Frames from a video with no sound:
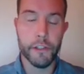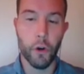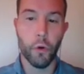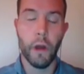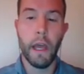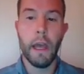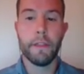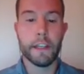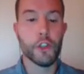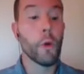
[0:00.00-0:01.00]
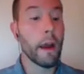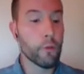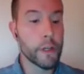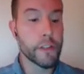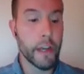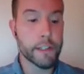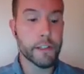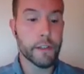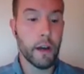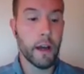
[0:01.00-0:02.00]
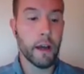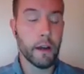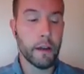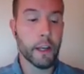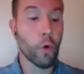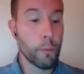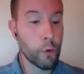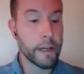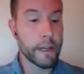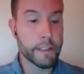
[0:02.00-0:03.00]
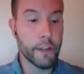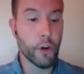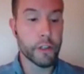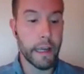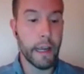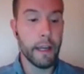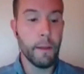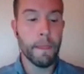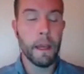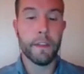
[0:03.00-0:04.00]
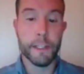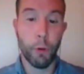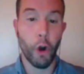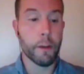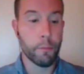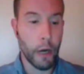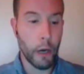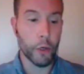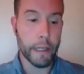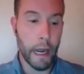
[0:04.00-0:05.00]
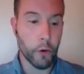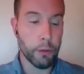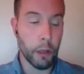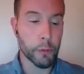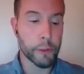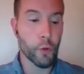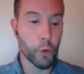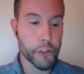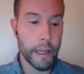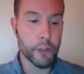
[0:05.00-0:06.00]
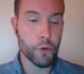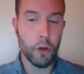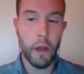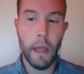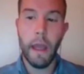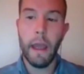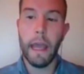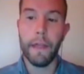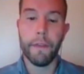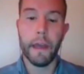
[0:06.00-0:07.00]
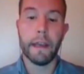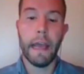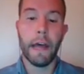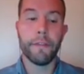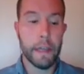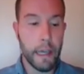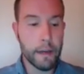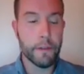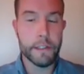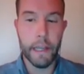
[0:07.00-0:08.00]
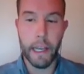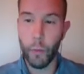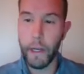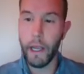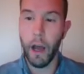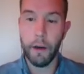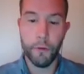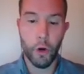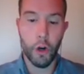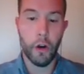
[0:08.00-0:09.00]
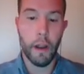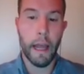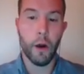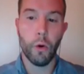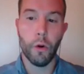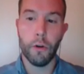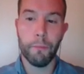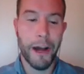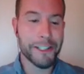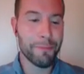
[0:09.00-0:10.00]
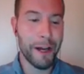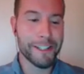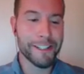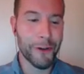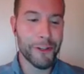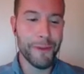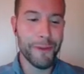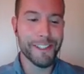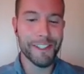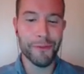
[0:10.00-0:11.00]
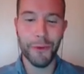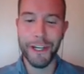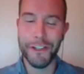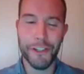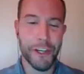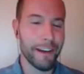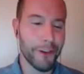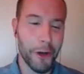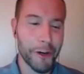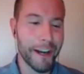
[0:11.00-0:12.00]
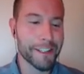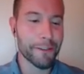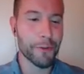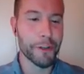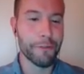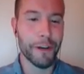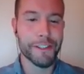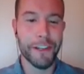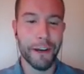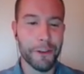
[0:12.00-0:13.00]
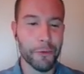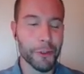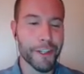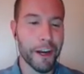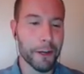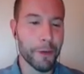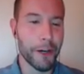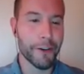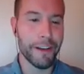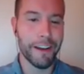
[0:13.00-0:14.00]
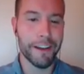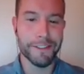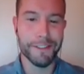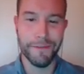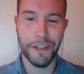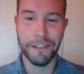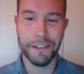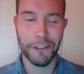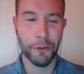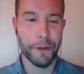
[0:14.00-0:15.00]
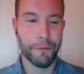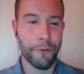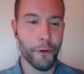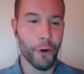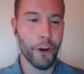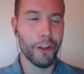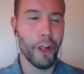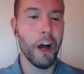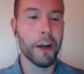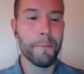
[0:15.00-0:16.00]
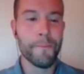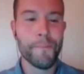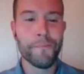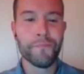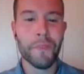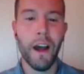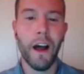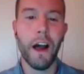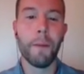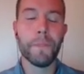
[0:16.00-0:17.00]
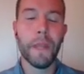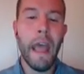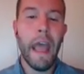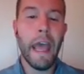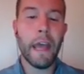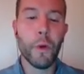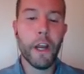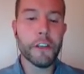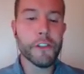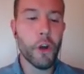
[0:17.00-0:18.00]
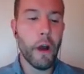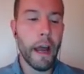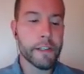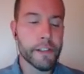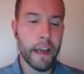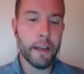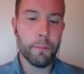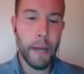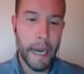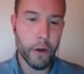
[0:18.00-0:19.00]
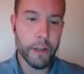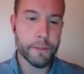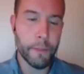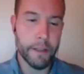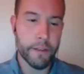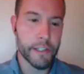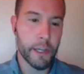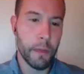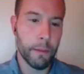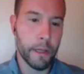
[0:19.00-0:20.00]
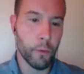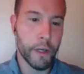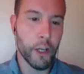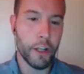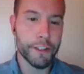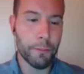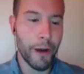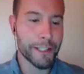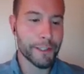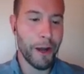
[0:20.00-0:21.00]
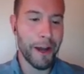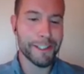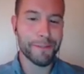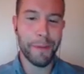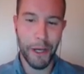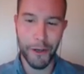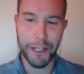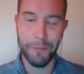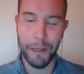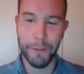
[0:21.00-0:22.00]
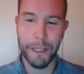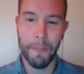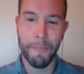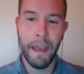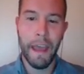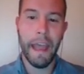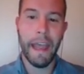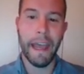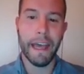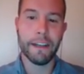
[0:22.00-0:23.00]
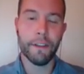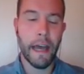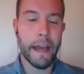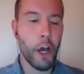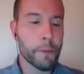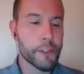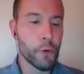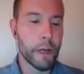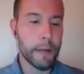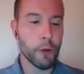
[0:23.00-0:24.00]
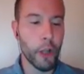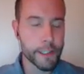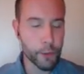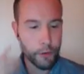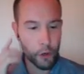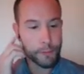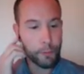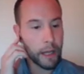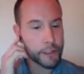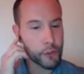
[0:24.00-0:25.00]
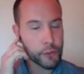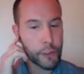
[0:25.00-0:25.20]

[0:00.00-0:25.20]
So they do have recess uh, incorporated into their day. That's part of the Broward County Public School schedule. And then at the end of the day, we offer our Mods Pods enrichments, which have all kinds of really fun stuff that we'll talk about uh, a, a, little bit further along. Um, and we also ask that parents make this commitment. We call it the Mods Pods parent commitment. And that helps to enable us with our sponsors.